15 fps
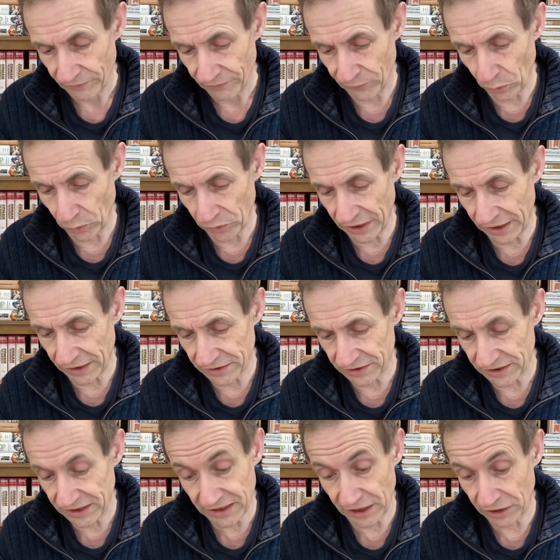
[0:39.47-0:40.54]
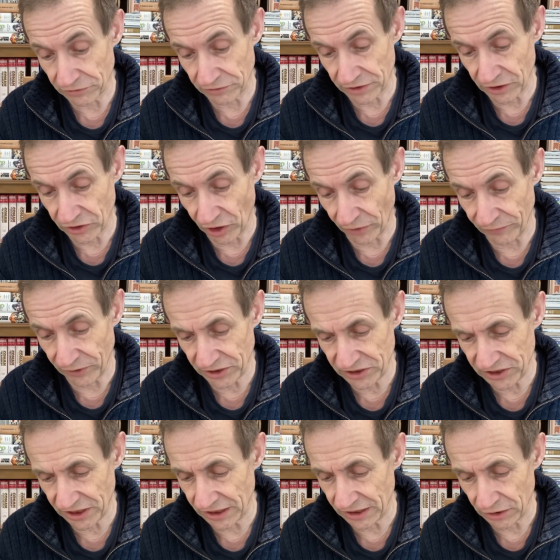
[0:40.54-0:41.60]
4600
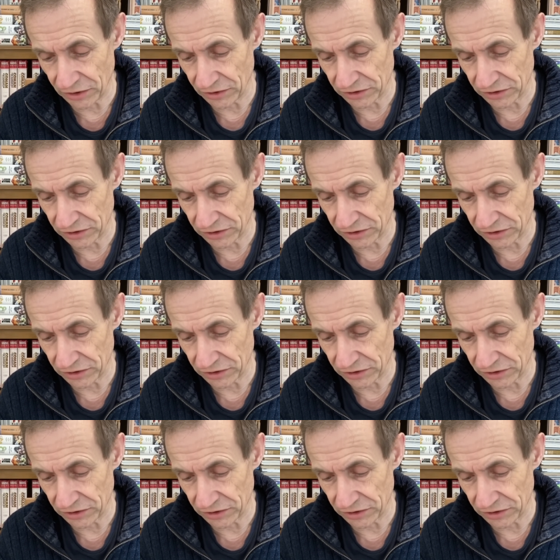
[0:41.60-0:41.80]
Diversity